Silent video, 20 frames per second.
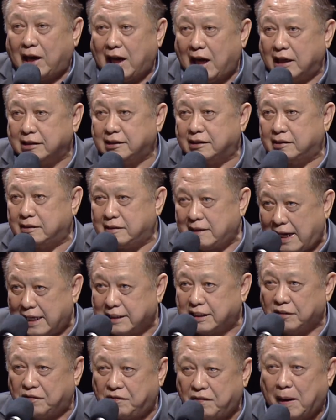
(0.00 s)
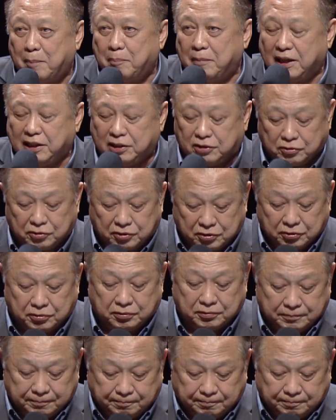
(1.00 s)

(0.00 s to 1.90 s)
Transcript: us as a family to do.